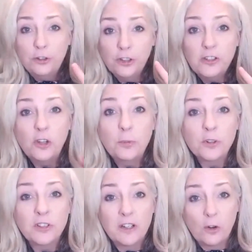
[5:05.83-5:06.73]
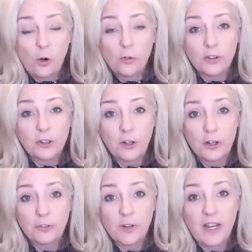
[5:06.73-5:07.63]
usually 2% over the
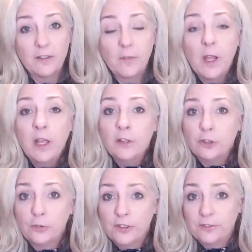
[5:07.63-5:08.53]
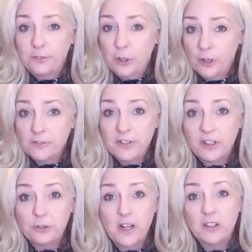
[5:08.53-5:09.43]
current rate. So if the current
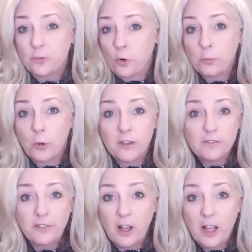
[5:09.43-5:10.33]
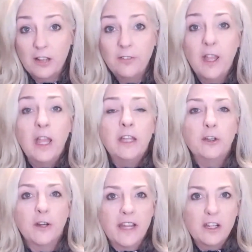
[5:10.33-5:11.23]
fixed rate is 4.5,
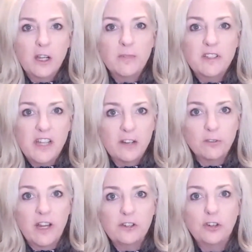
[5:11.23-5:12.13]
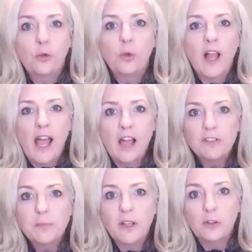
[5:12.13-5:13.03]
your income and debt ratio will
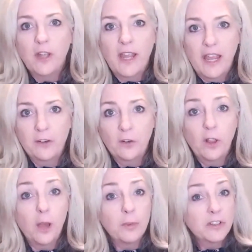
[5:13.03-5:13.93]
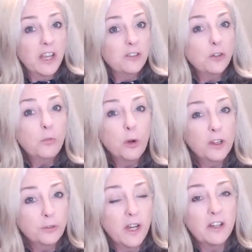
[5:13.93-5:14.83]
have to be able to handle a potential
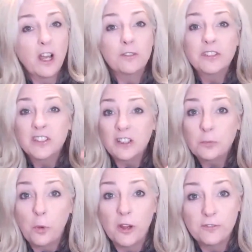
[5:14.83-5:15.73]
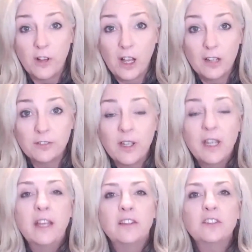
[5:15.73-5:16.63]
mortgage rate of 6.5.
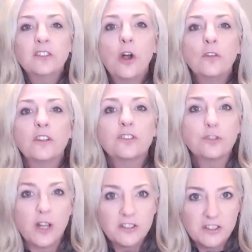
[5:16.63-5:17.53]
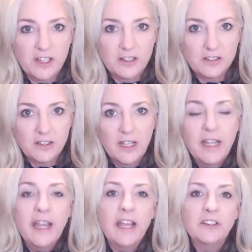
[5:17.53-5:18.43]
This is called the stress test.
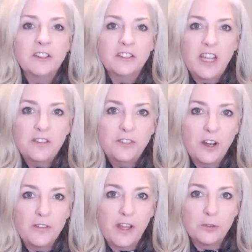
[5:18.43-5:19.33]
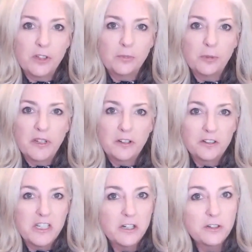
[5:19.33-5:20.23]
It's a safeguard that was
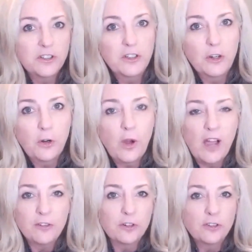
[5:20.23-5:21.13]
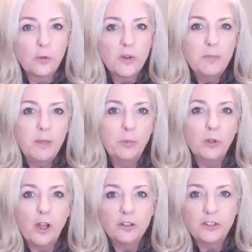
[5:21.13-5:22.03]
implemented years ago after so many
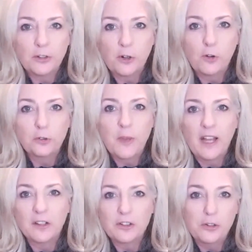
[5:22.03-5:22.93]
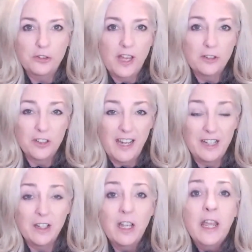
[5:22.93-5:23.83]
people lost their homes back in
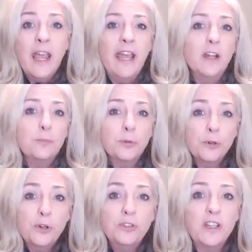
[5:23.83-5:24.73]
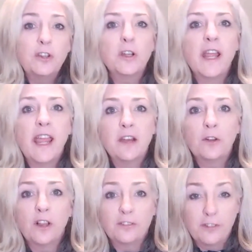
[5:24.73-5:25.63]
2008. And it proves that you can
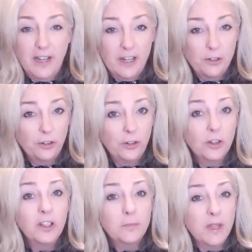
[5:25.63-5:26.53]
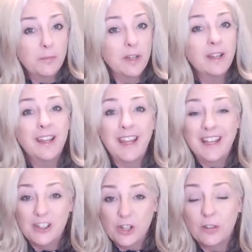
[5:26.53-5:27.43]
handle a financial commitment
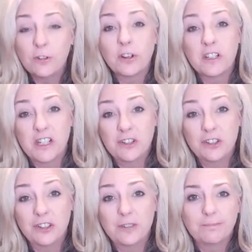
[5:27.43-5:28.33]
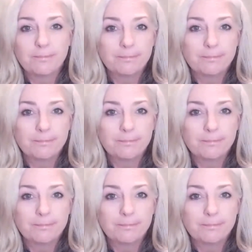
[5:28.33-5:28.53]
in tougher conditions.